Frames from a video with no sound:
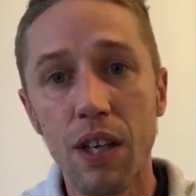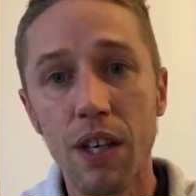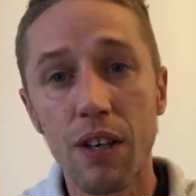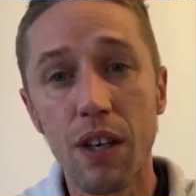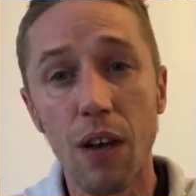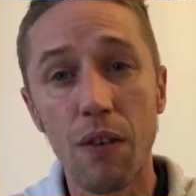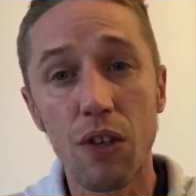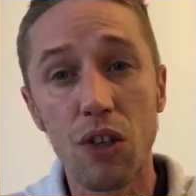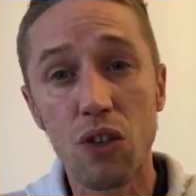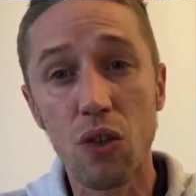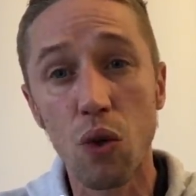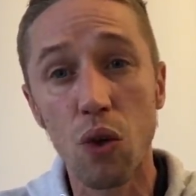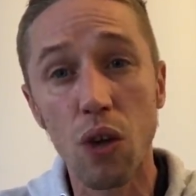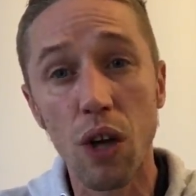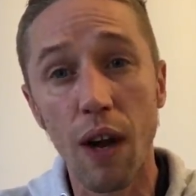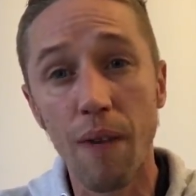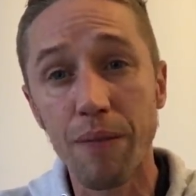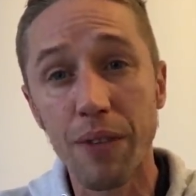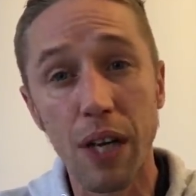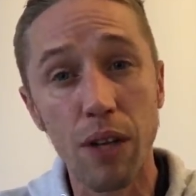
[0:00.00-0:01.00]
You know, the
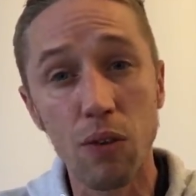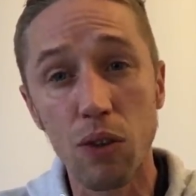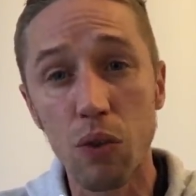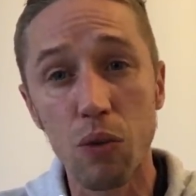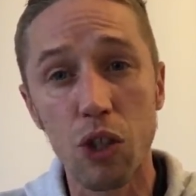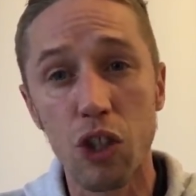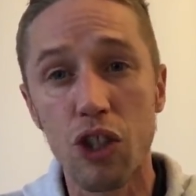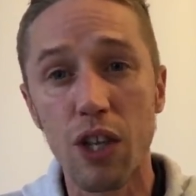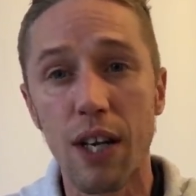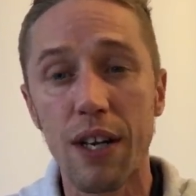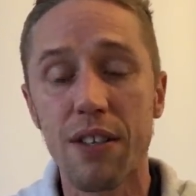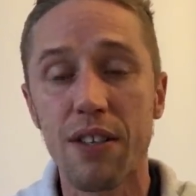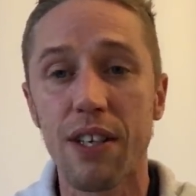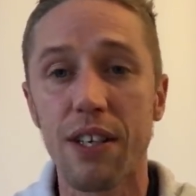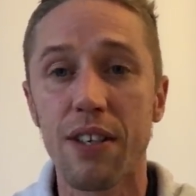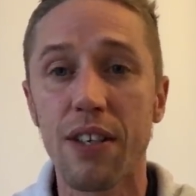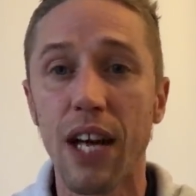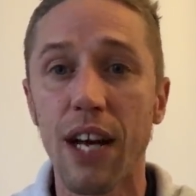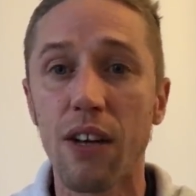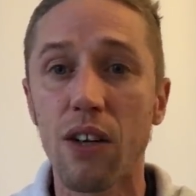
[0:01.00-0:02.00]
scoreline don't do us
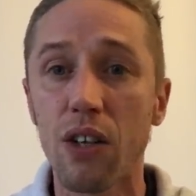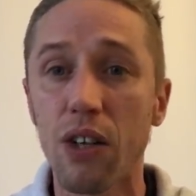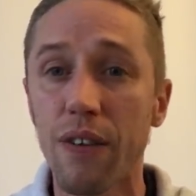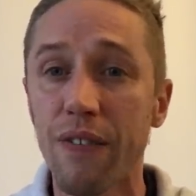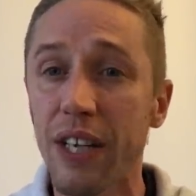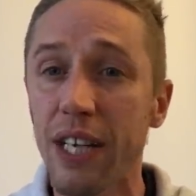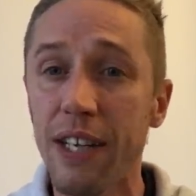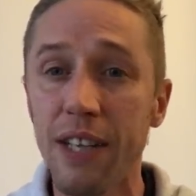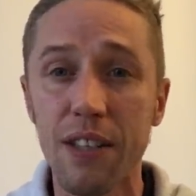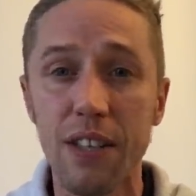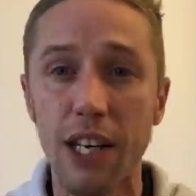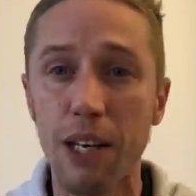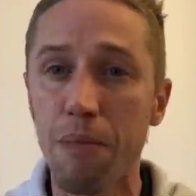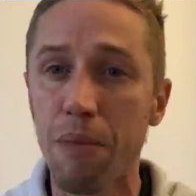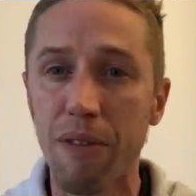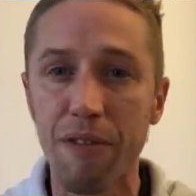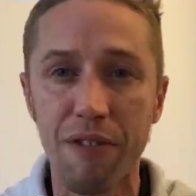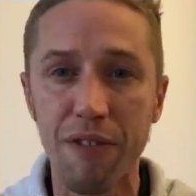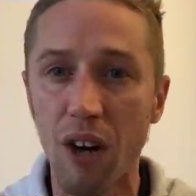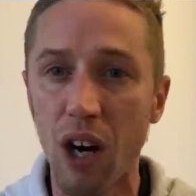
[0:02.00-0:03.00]
justice. That could have easily
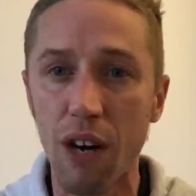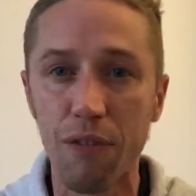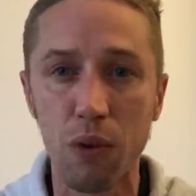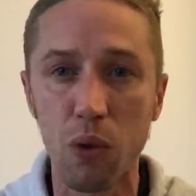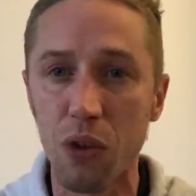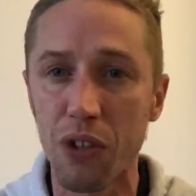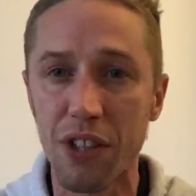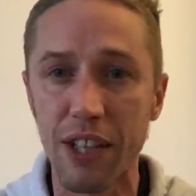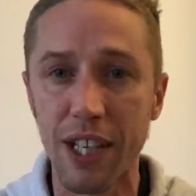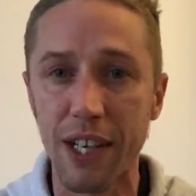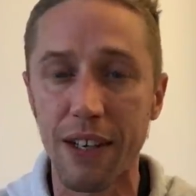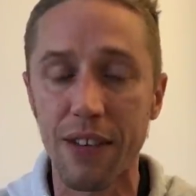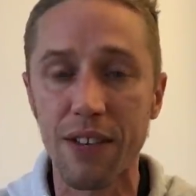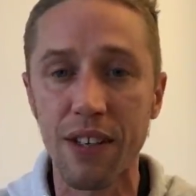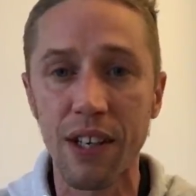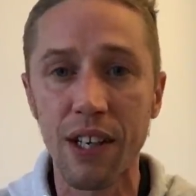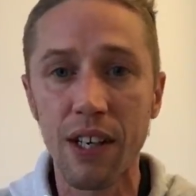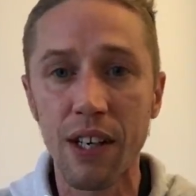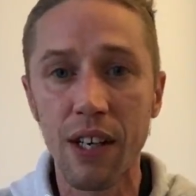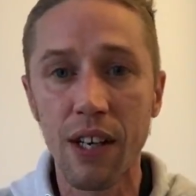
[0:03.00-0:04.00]
been 5 or 6.
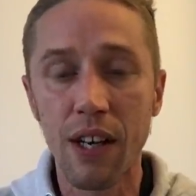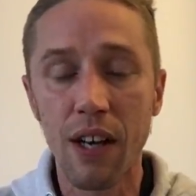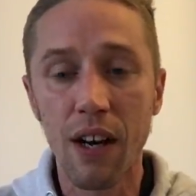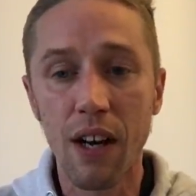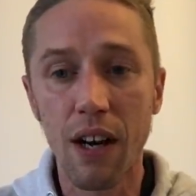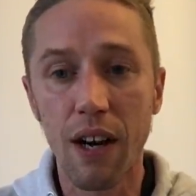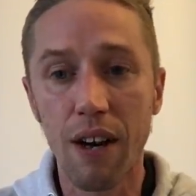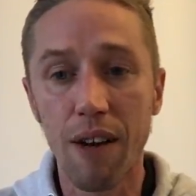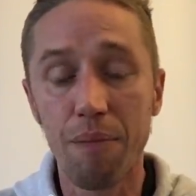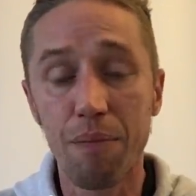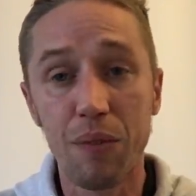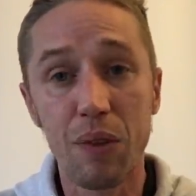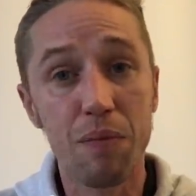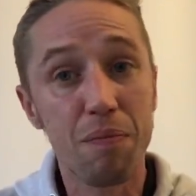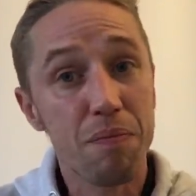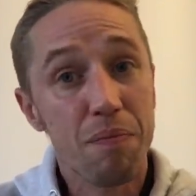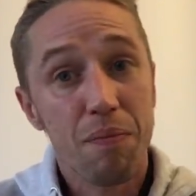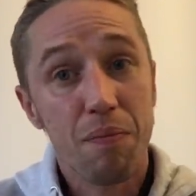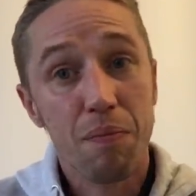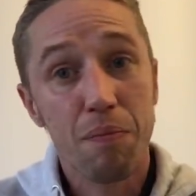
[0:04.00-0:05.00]

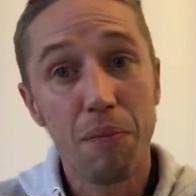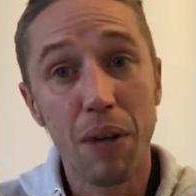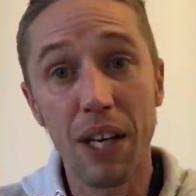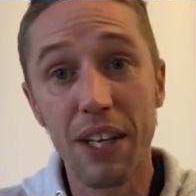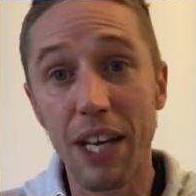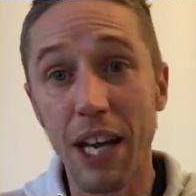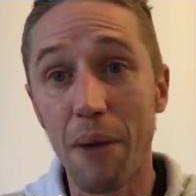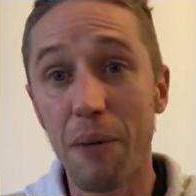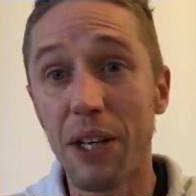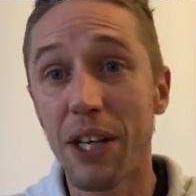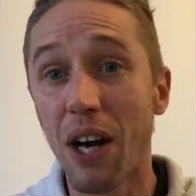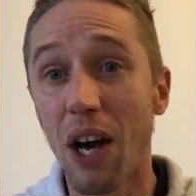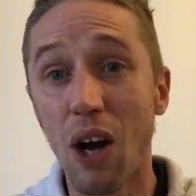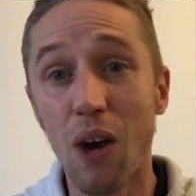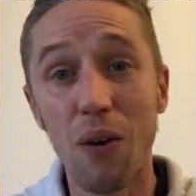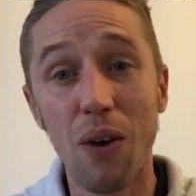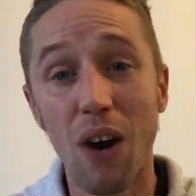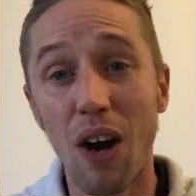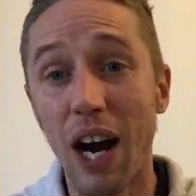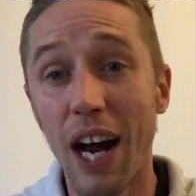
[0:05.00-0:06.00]
But there we
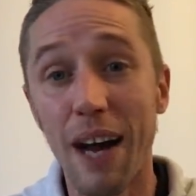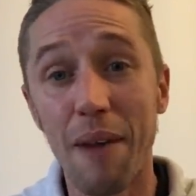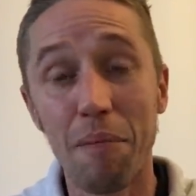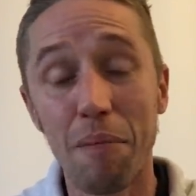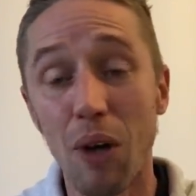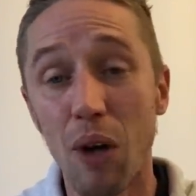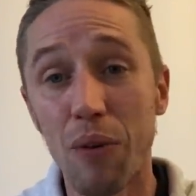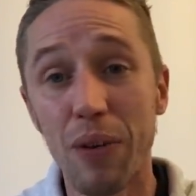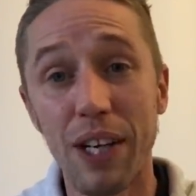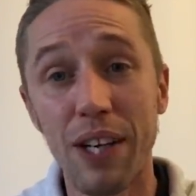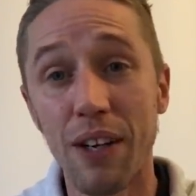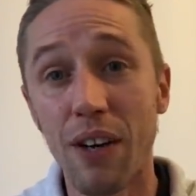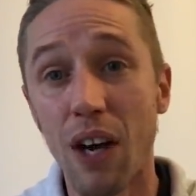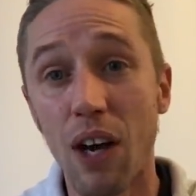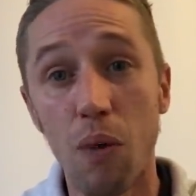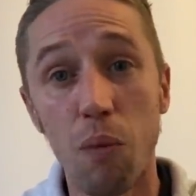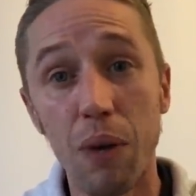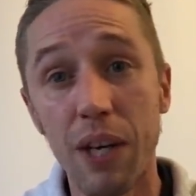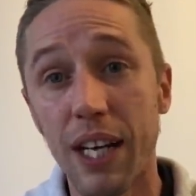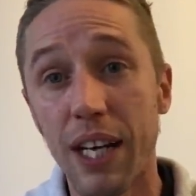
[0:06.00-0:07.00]
go. I ain't moaning.
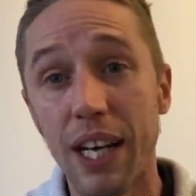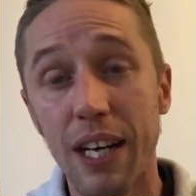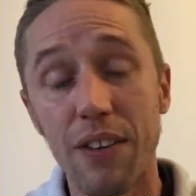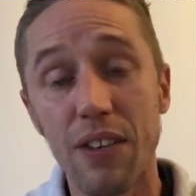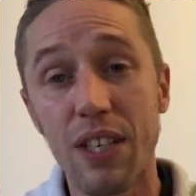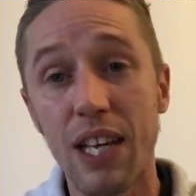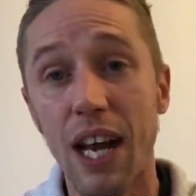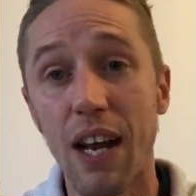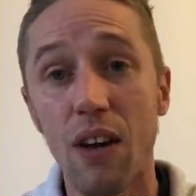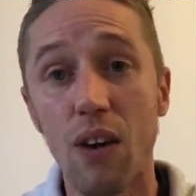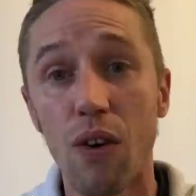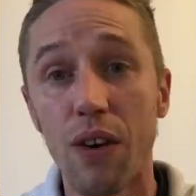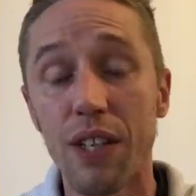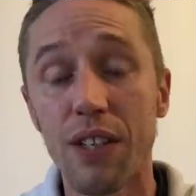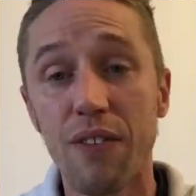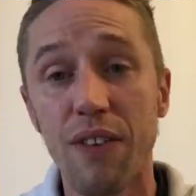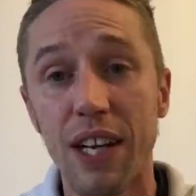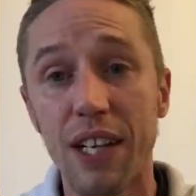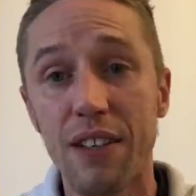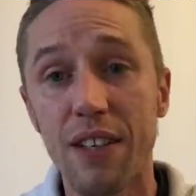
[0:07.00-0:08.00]
A win against that lot
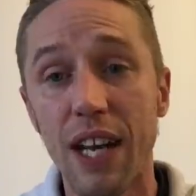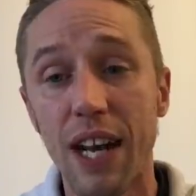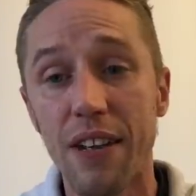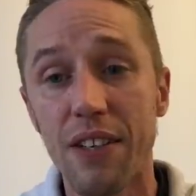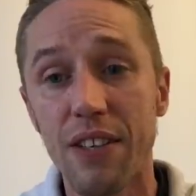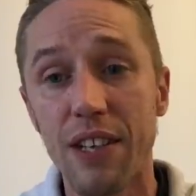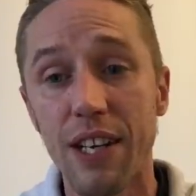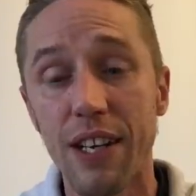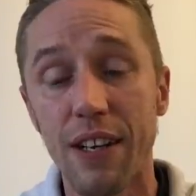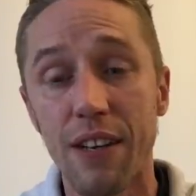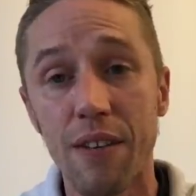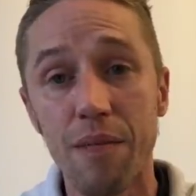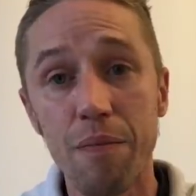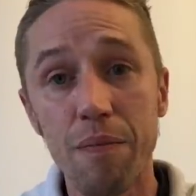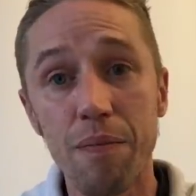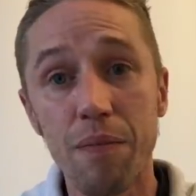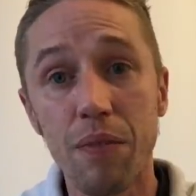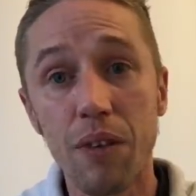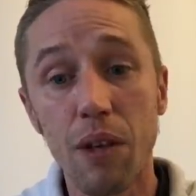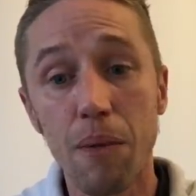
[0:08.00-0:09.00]
is fantastic.
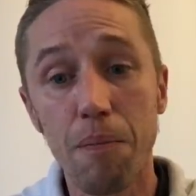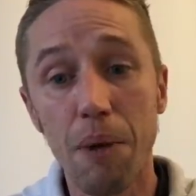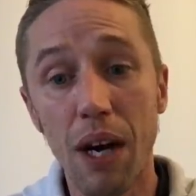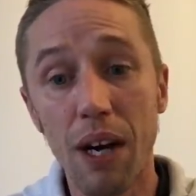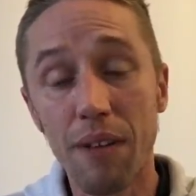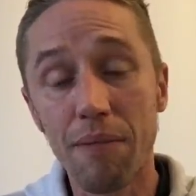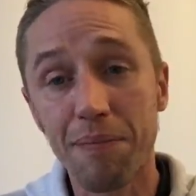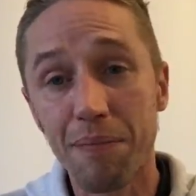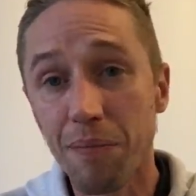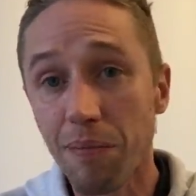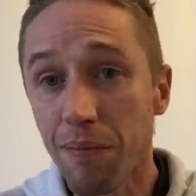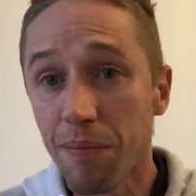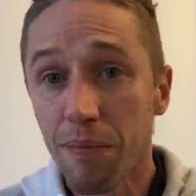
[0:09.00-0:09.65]
But